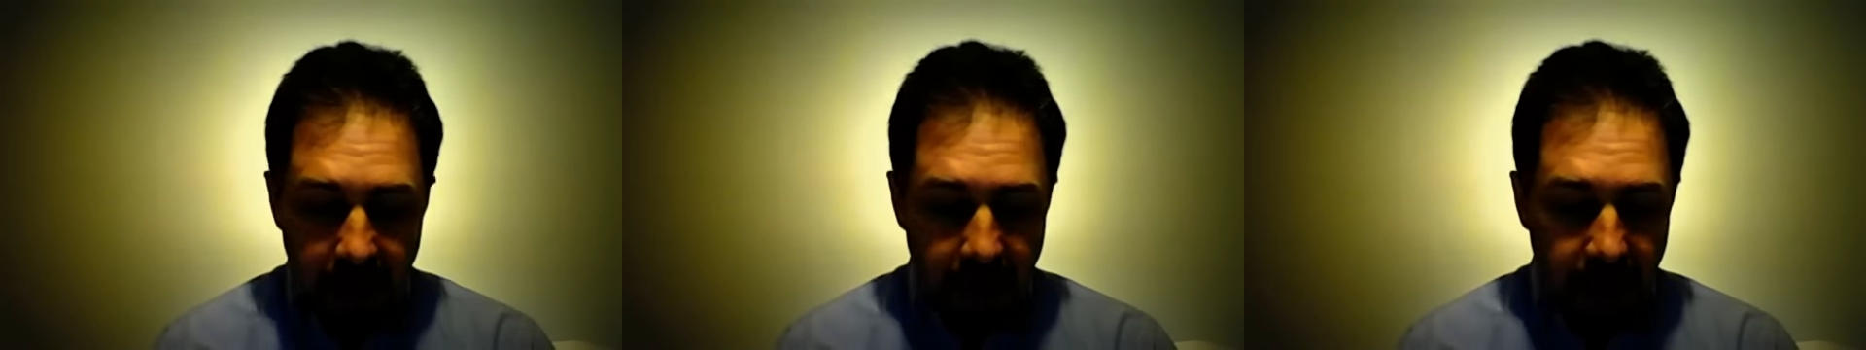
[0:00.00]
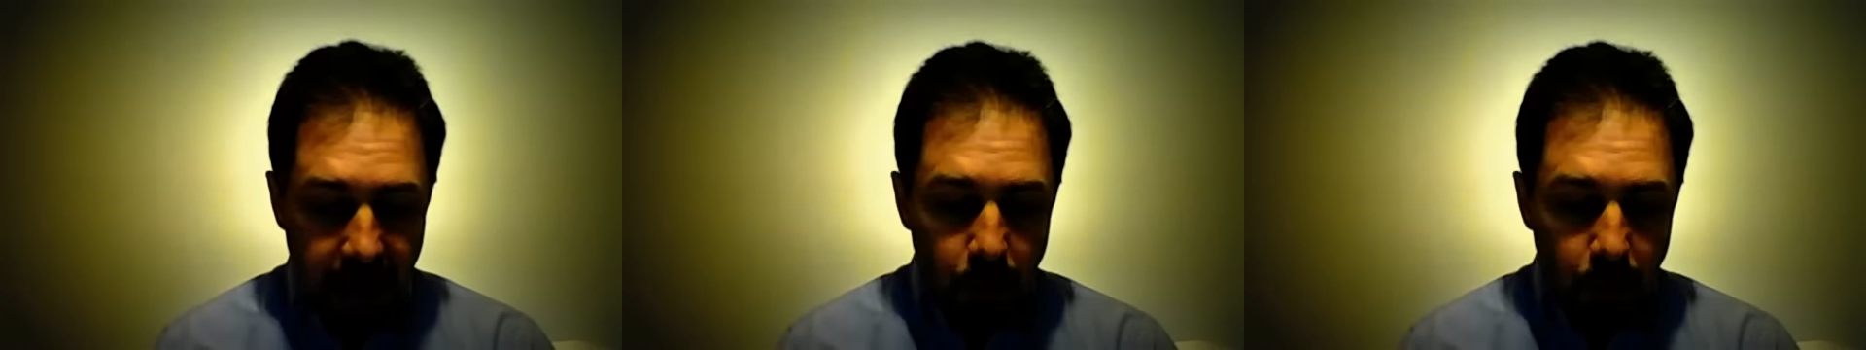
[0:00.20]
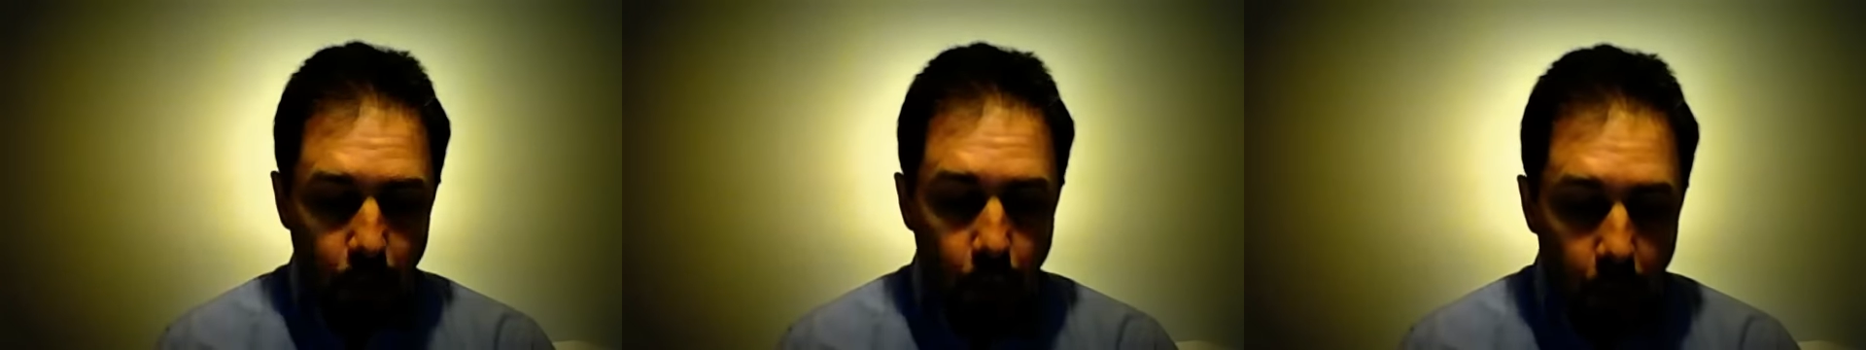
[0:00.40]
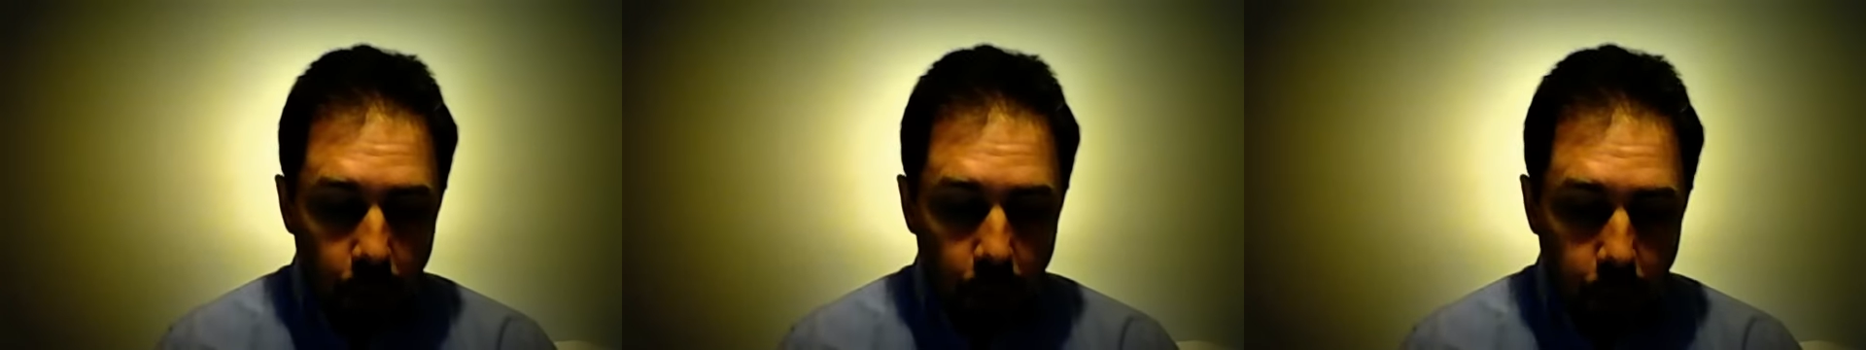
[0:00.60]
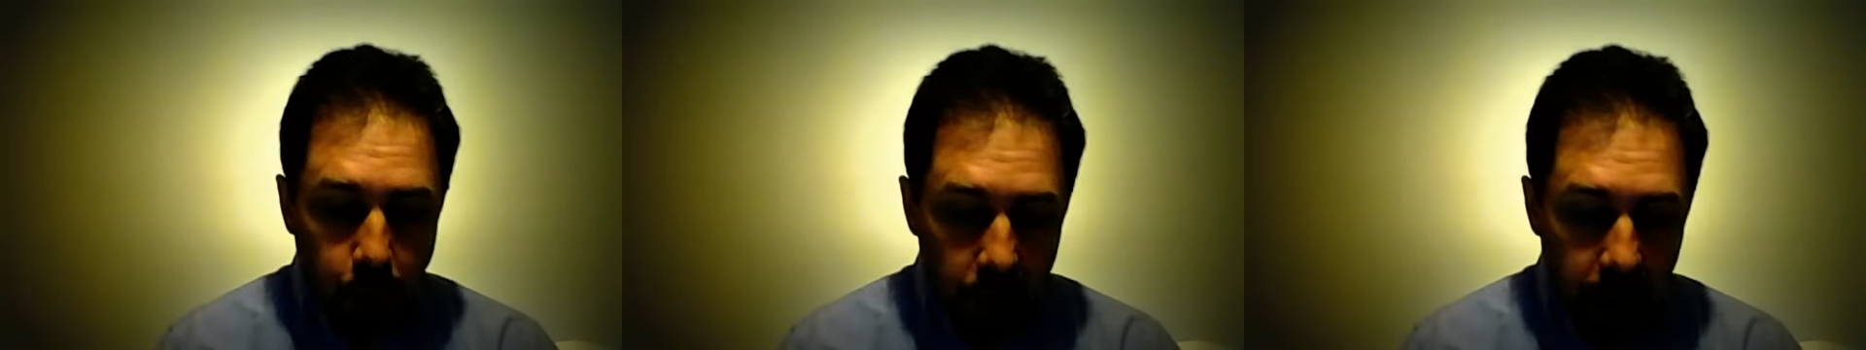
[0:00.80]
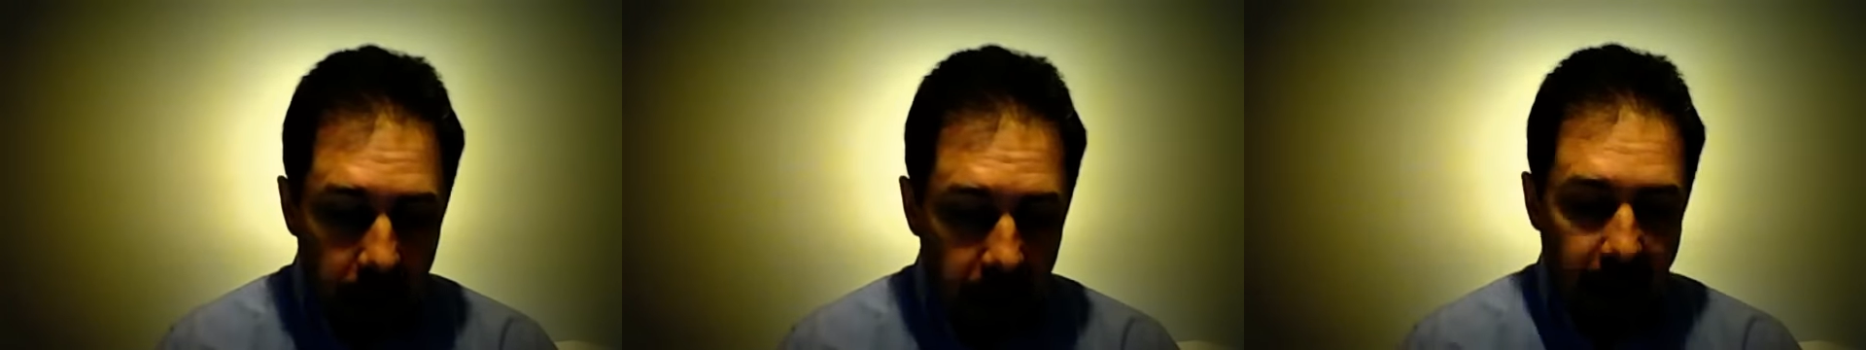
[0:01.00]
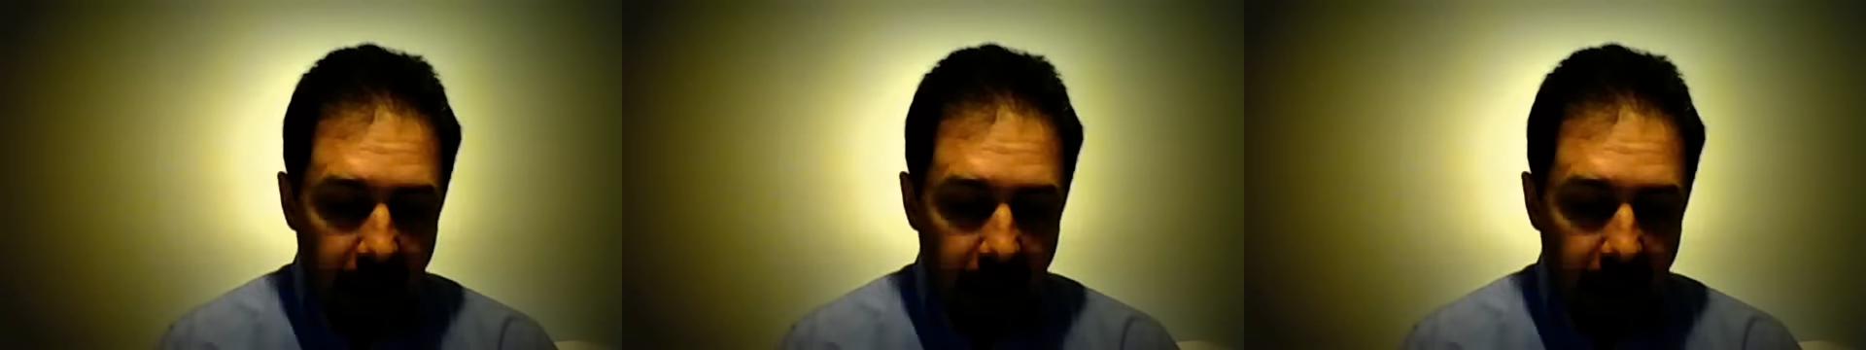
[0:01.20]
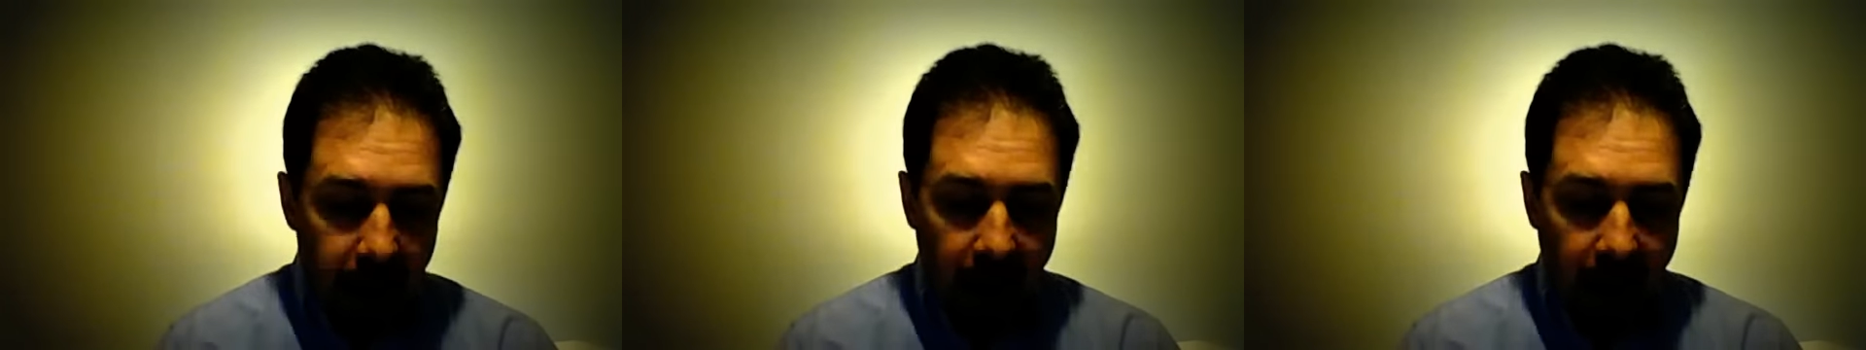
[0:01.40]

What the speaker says: It would read,